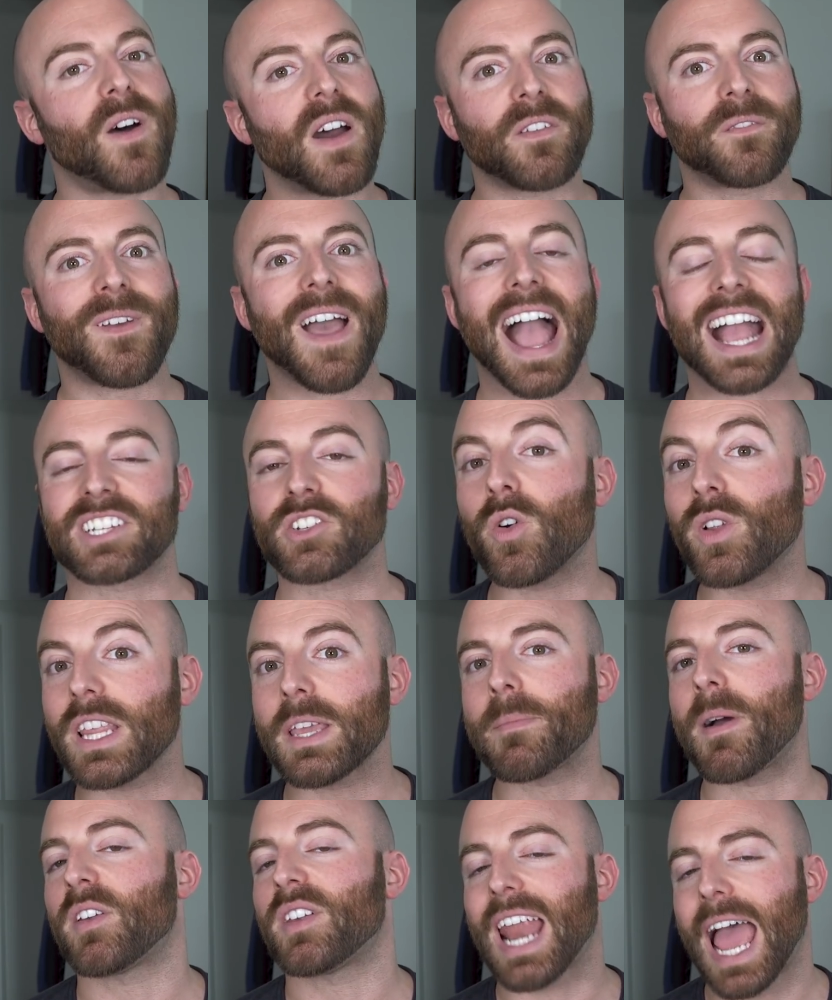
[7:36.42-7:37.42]
Fun fact,
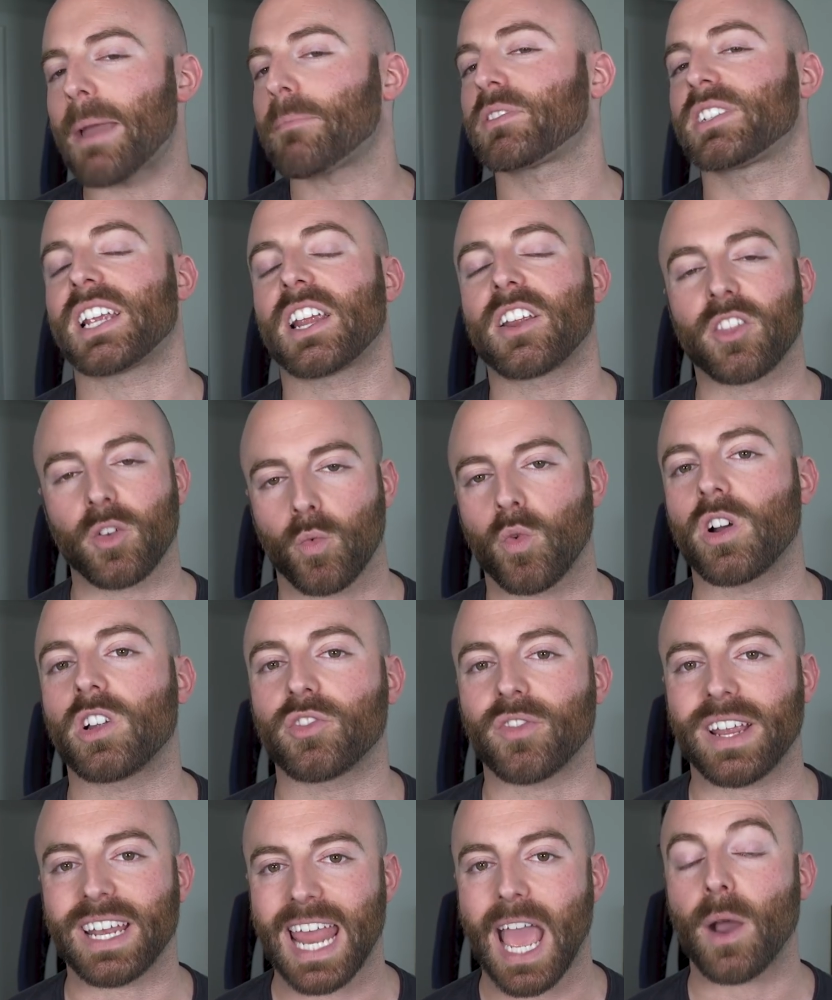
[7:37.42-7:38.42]
only about 9% of the world
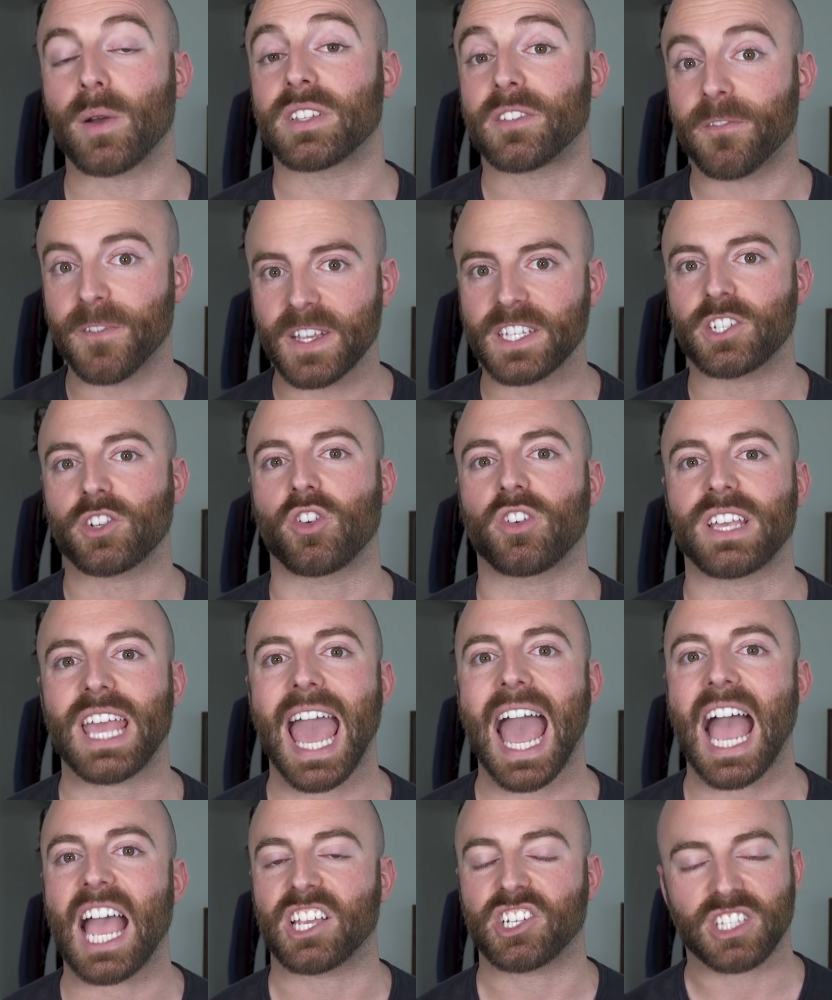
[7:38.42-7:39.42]
right now is physical
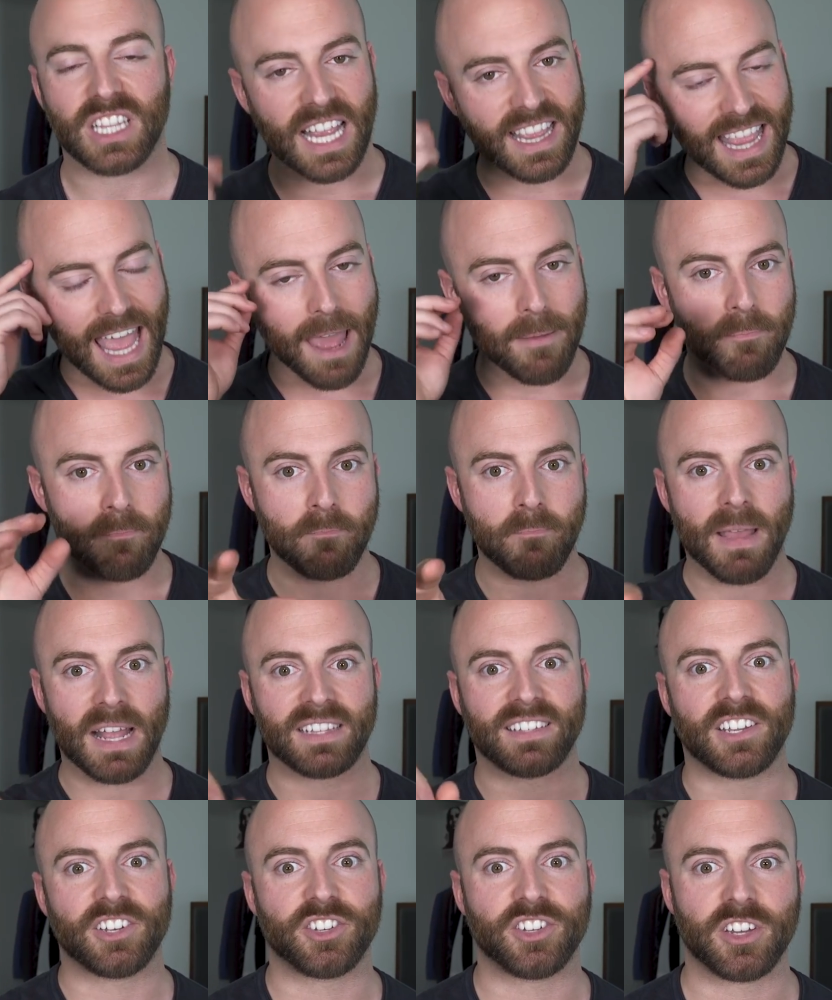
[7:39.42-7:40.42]
cash. Let that
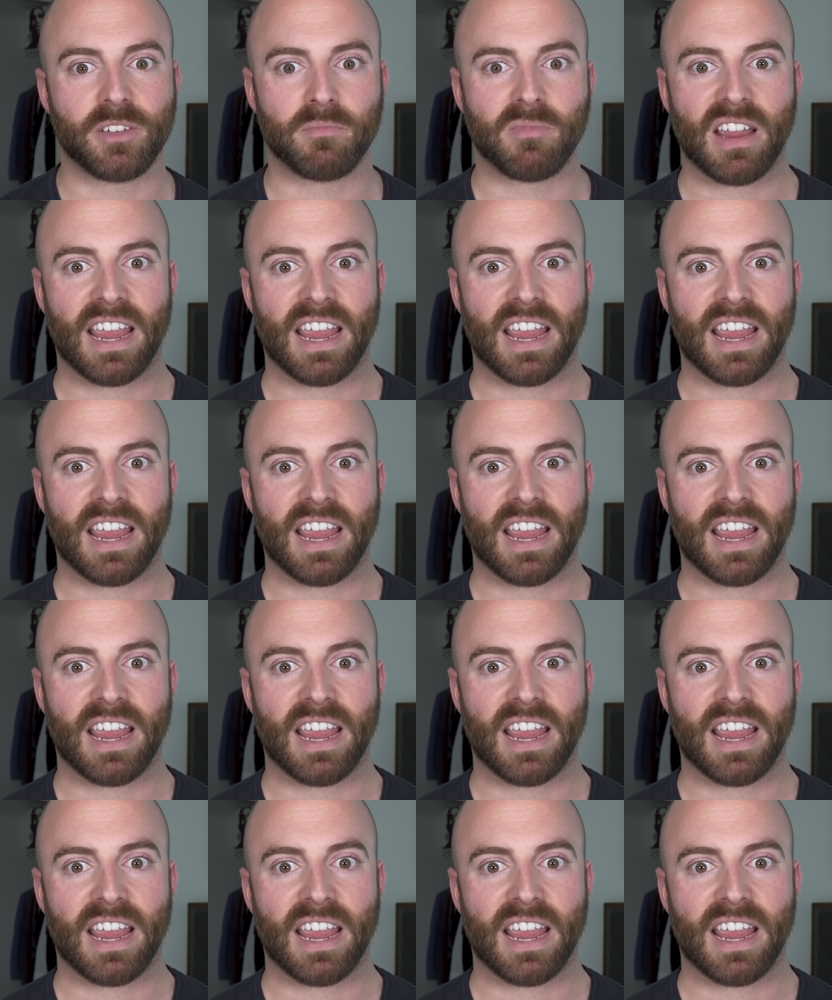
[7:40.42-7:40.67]
melt into your